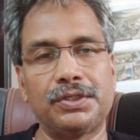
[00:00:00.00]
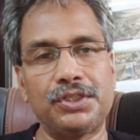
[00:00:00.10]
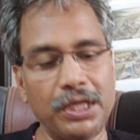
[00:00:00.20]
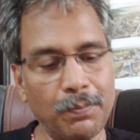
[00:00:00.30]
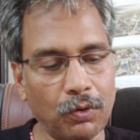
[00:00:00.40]

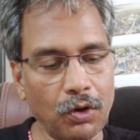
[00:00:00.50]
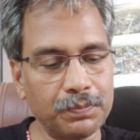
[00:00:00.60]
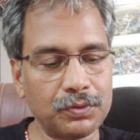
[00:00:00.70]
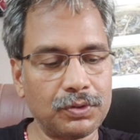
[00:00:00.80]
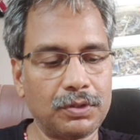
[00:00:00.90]
GM
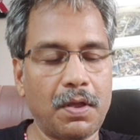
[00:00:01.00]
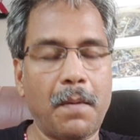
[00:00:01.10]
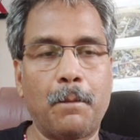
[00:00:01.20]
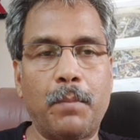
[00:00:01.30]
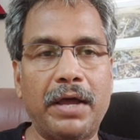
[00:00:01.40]
crops,
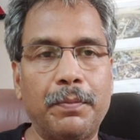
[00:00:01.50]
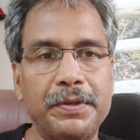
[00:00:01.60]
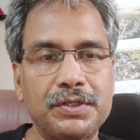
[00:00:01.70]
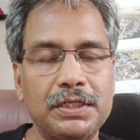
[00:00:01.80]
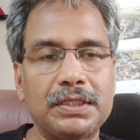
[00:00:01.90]

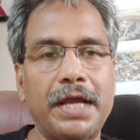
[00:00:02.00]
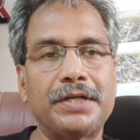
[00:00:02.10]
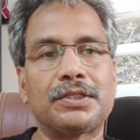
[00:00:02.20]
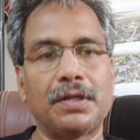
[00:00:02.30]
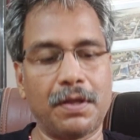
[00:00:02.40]

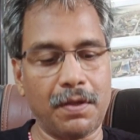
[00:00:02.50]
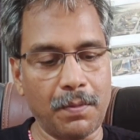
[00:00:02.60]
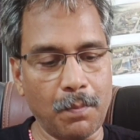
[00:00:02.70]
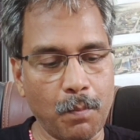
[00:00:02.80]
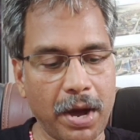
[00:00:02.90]
biopesticides,
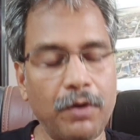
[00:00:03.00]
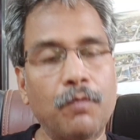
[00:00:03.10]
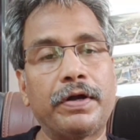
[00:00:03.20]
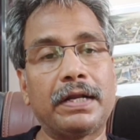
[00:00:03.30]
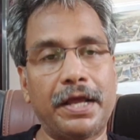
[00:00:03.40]

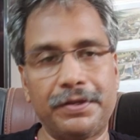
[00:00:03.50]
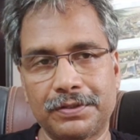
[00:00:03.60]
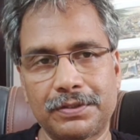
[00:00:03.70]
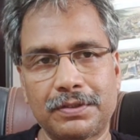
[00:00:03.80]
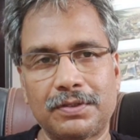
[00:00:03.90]

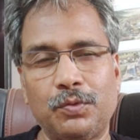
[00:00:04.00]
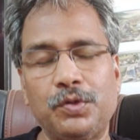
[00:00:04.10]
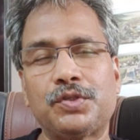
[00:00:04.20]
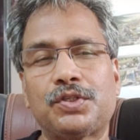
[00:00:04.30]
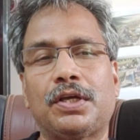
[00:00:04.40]
biofertilizers,
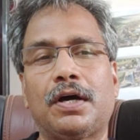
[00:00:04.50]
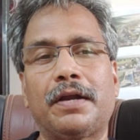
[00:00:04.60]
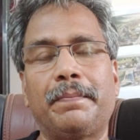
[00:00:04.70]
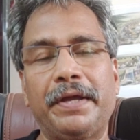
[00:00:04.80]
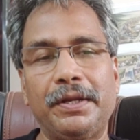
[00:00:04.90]
which
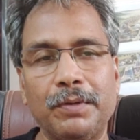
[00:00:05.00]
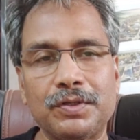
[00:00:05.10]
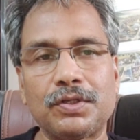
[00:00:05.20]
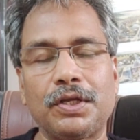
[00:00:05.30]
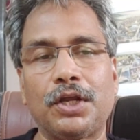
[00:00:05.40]
are very
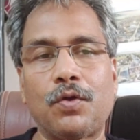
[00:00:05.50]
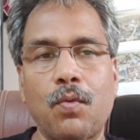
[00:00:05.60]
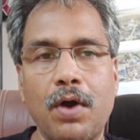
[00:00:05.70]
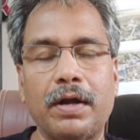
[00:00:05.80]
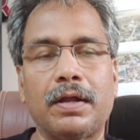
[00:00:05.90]
much
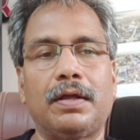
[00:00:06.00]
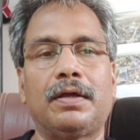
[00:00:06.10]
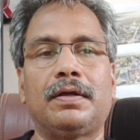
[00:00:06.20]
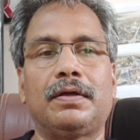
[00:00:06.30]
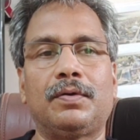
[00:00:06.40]
required.
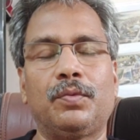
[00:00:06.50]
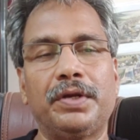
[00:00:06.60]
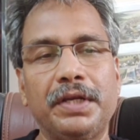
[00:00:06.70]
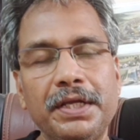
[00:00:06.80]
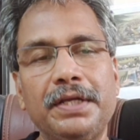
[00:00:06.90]

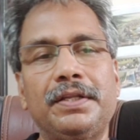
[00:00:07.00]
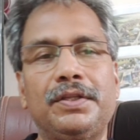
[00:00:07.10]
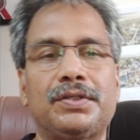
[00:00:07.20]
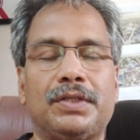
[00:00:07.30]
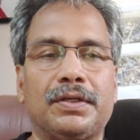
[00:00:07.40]
We need
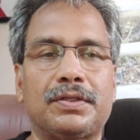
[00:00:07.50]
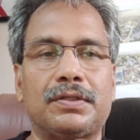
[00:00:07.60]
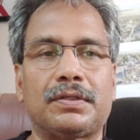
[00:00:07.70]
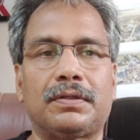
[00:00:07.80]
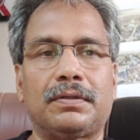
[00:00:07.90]
these
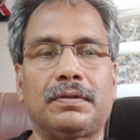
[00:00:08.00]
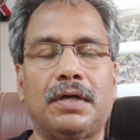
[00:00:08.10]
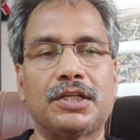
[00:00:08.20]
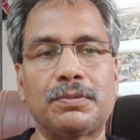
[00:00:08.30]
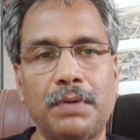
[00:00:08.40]
things
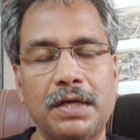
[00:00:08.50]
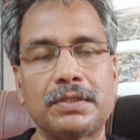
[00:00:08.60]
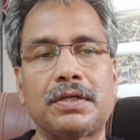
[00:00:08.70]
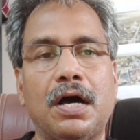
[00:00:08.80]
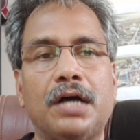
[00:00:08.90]
as
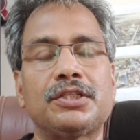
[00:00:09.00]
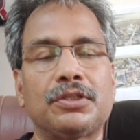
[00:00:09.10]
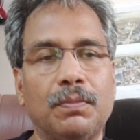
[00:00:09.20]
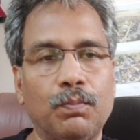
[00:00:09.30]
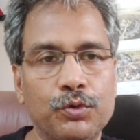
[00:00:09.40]
fast
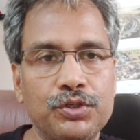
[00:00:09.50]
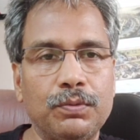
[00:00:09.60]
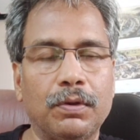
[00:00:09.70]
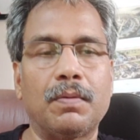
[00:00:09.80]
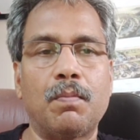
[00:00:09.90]
as
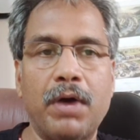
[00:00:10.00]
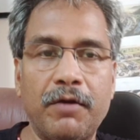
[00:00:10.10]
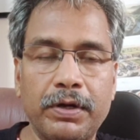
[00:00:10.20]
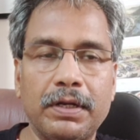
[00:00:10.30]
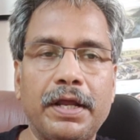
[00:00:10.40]
possible,
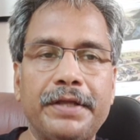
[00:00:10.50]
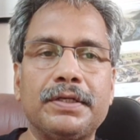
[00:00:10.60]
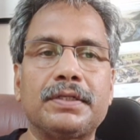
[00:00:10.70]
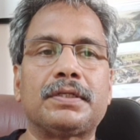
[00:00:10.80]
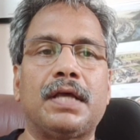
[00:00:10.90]

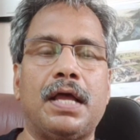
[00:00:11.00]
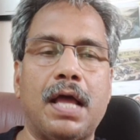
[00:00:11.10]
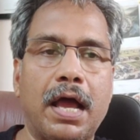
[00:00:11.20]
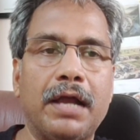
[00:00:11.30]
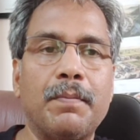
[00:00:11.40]
biofertilizers
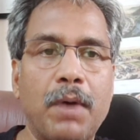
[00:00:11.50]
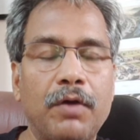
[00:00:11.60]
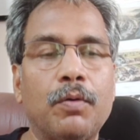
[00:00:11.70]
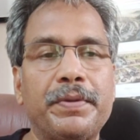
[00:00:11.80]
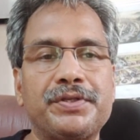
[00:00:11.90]
and
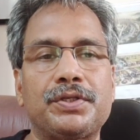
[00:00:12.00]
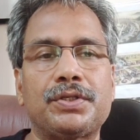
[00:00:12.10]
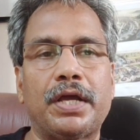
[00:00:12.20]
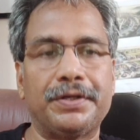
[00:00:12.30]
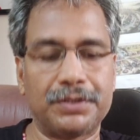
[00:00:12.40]

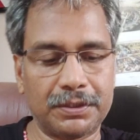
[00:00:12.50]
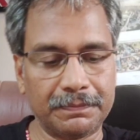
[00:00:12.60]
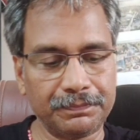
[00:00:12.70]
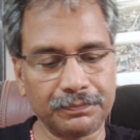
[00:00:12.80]
biopesticides.